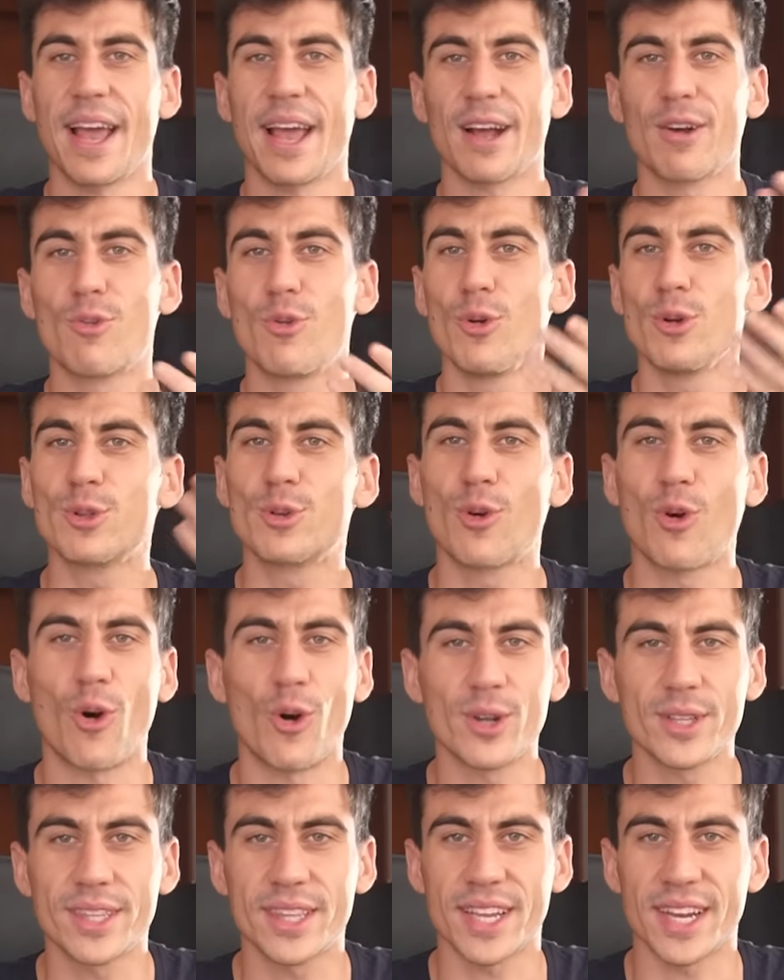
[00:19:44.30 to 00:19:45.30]
a good
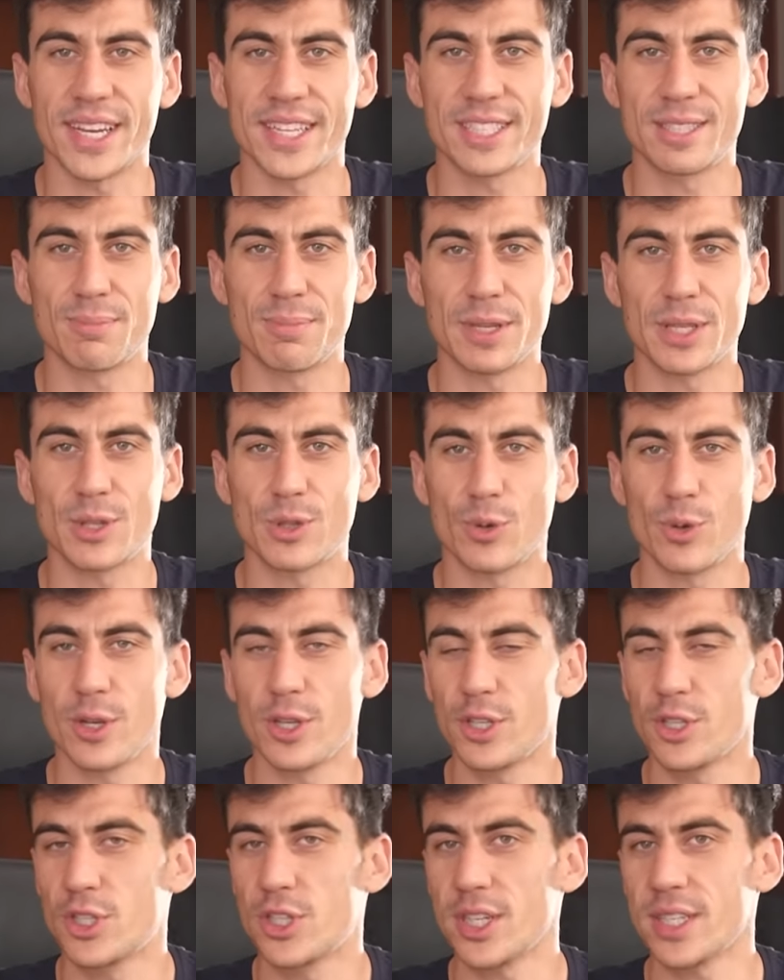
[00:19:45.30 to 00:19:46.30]
contrast
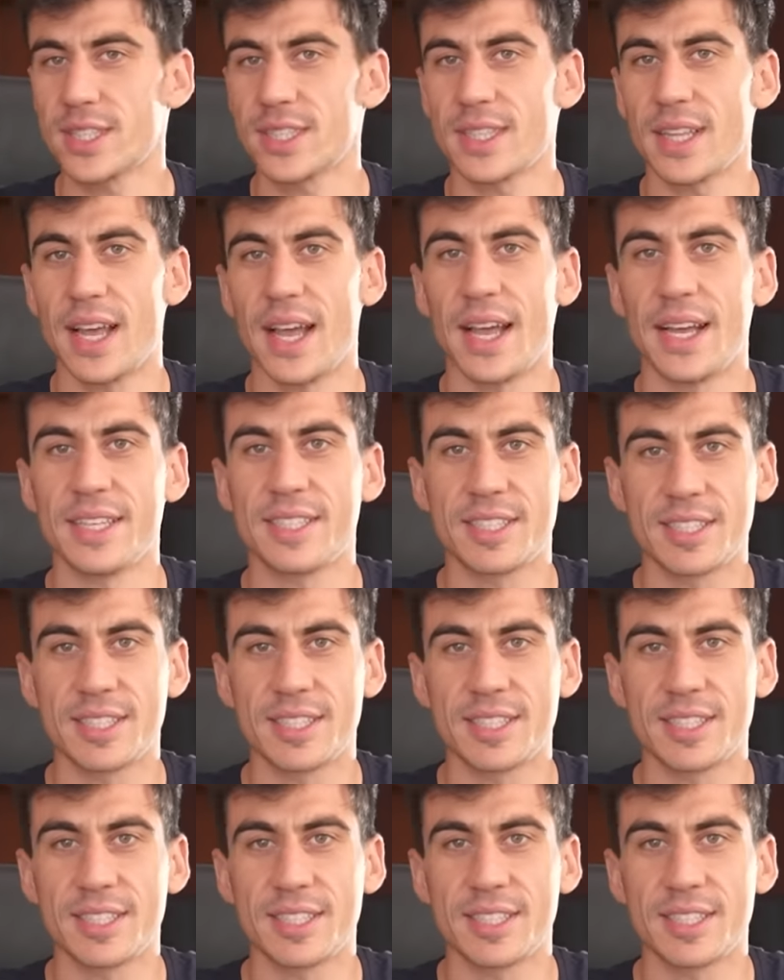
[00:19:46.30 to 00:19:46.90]
between just a